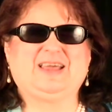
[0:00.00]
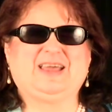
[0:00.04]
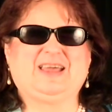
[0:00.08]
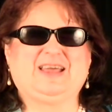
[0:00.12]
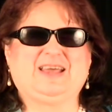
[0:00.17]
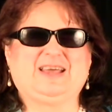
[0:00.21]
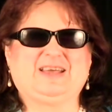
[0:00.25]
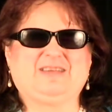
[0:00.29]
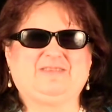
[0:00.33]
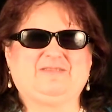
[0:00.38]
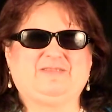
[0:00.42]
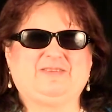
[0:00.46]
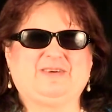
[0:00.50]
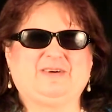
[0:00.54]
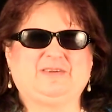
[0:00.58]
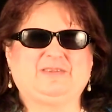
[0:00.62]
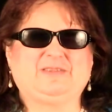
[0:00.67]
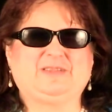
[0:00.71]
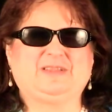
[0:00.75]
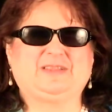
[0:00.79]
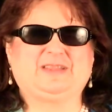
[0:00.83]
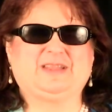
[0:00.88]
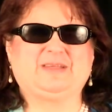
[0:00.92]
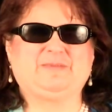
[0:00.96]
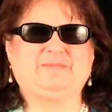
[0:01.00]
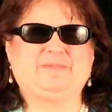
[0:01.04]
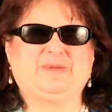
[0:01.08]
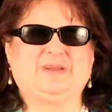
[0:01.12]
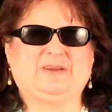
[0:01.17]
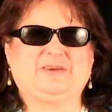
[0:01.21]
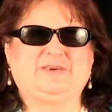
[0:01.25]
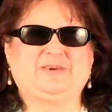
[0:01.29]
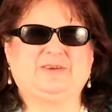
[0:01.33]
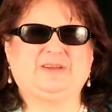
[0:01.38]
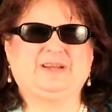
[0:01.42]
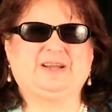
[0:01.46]
and feels that they've
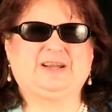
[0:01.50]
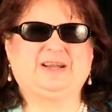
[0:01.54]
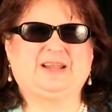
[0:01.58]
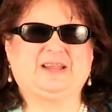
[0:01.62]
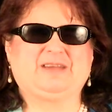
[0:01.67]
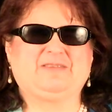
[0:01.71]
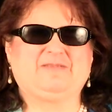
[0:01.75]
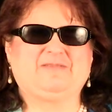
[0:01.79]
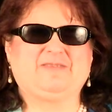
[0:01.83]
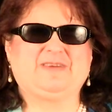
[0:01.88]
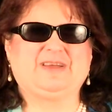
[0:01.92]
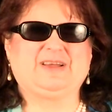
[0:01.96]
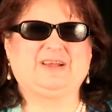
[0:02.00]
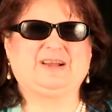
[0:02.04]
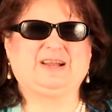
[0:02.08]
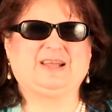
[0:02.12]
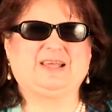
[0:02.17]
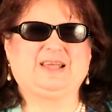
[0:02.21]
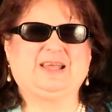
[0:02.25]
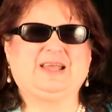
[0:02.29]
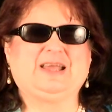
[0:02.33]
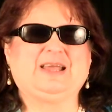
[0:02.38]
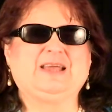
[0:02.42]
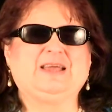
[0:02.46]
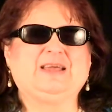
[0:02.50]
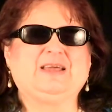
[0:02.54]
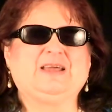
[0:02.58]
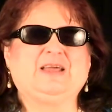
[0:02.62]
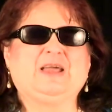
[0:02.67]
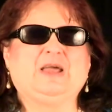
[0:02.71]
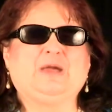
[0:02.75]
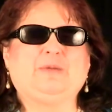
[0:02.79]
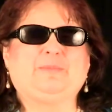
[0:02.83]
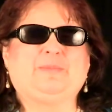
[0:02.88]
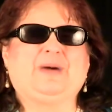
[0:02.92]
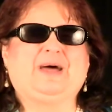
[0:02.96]
been treated unfairly,
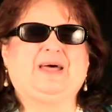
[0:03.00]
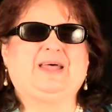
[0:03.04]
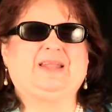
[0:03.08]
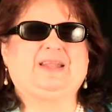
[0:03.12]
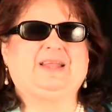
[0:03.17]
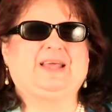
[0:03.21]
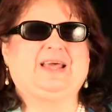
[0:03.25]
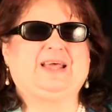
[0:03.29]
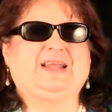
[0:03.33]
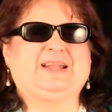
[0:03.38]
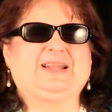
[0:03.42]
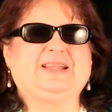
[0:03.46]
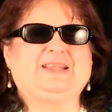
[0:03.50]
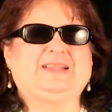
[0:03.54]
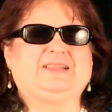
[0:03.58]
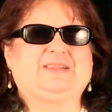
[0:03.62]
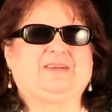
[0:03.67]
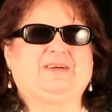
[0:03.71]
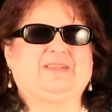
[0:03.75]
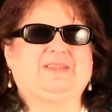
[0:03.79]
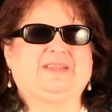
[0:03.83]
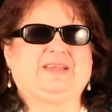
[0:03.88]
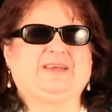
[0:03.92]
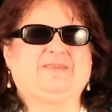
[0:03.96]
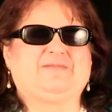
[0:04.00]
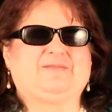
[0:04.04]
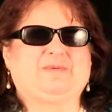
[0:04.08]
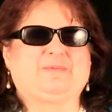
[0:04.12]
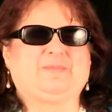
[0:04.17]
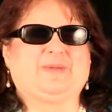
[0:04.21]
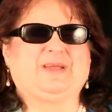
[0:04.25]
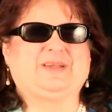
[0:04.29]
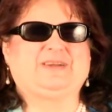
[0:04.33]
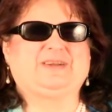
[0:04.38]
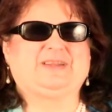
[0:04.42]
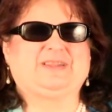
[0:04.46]
but at least on the
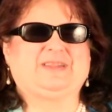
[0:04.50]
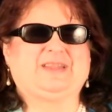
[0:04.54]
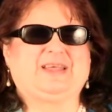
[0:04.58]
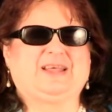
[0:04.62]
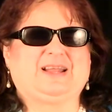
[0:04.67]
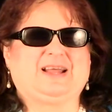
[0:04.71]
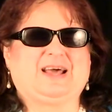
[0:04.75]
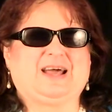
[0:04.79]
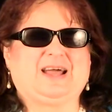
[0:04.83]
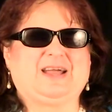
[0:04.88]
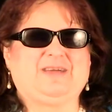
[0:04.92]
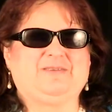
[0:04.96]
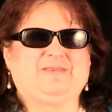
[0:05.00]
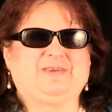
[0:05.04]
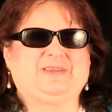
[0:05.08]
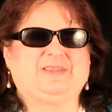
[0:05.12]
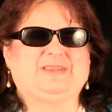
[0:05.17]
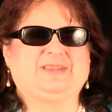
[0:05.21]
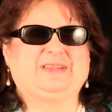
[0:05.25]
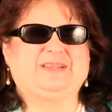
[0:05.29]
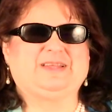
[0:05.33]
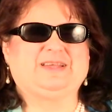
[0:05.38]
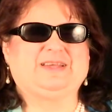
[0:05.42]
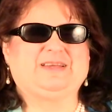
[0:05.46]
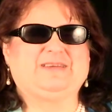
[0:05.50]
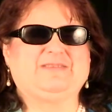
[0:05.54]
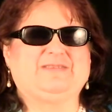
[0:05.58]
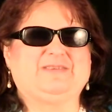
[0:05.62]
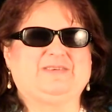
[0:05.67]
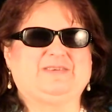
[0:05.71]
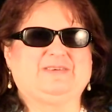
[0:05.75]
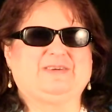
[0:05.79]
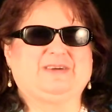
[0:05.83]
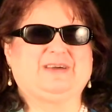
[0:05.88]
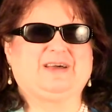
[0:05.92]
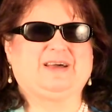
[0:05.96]
information that I receive,
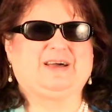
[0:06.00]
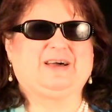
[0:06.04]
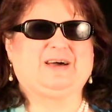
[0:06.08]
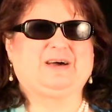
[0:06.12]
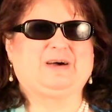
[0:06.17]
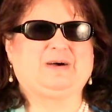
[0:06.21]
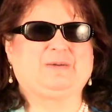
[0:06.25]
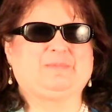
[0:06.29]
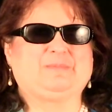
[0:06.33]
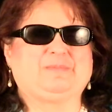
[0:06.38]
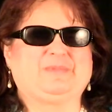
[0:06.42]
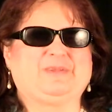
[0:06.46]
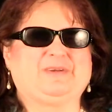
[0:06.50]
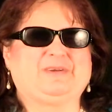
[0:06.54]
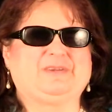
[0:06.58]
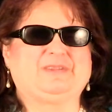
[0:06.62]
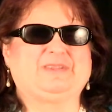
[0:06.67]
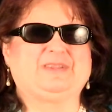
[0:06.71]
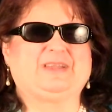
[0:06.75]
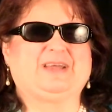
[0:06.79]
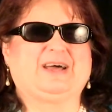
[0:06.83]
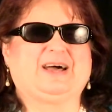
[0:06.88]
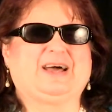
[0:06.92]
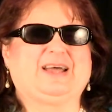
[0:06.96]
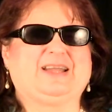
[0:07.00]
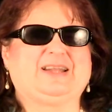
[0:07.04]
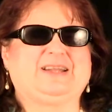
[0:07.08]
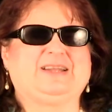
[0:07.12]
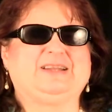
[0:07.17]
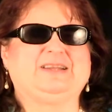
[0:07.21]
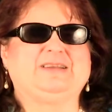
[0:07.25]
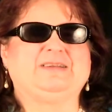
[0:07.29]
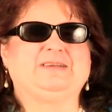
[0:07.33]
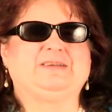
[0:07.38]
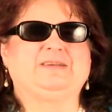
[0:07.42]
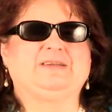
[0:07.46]
there's not,
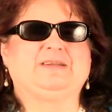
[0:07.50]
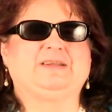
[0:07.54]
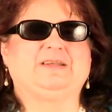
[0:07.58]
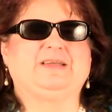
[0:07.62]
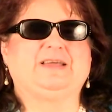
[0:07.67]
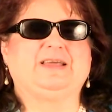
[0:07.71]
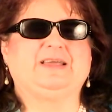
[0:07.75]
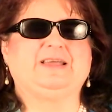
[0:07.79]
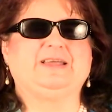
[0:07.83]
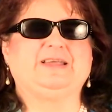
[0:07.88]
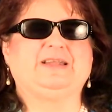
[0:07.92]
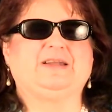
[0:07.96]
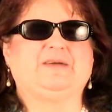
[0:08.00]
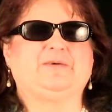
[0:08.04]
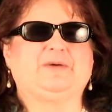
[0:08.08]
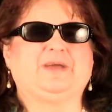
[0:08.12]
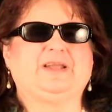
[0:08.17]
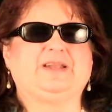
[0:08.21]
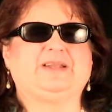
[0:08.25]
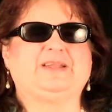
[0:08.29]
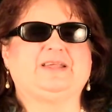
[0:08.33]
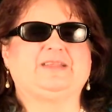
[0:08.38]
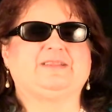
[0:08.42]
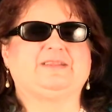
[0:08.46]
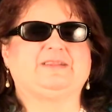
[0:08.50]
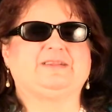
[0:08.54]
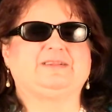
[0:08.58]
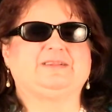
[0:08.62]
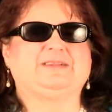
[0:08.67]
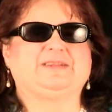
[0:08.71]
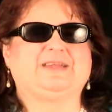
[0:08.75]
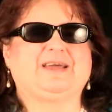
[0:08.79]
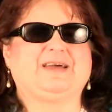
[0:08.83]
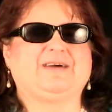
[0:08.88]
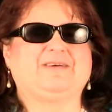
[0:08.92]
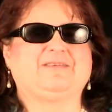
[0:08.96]
it
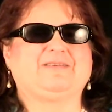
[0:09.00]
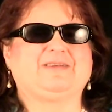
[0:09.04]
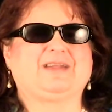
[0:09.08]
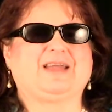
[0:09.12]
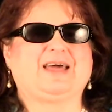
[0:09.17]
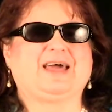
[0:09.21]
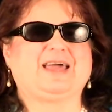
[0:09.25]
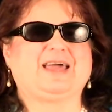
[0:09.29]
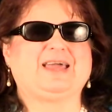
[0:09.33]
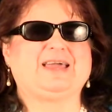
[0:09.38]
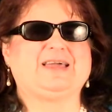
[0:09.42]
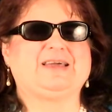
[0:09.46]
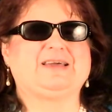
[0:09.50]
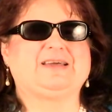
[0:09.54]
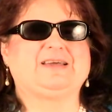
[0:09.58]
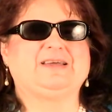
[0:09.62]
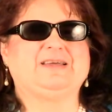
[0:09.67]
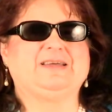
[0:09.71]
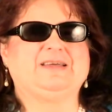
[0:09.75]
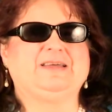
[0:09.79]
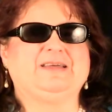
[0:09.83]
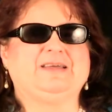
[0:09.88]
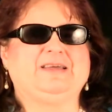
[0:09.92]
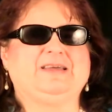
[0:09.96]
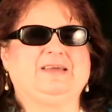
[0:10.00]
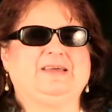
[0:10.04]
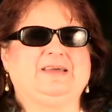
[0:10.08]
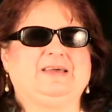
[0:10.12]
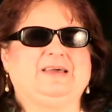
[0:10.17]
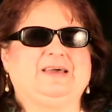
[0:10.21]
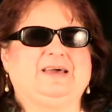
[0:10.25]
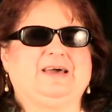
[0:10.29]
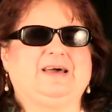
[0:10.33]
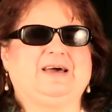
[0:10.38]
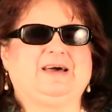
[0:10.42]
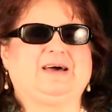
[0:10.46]
doesn't sound like
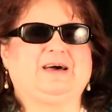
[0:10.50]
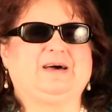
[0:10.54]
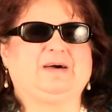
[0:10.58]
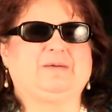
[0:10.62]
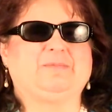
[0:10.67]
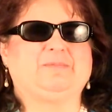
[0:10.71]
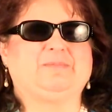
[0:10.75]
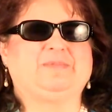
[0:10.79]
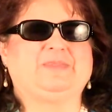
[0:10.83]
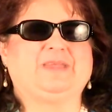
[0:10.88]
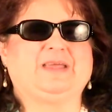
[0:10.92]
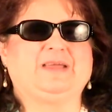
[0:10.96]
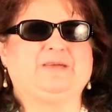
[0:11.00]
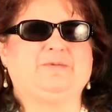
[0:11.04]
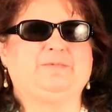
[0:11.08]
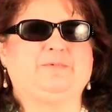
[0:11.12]
they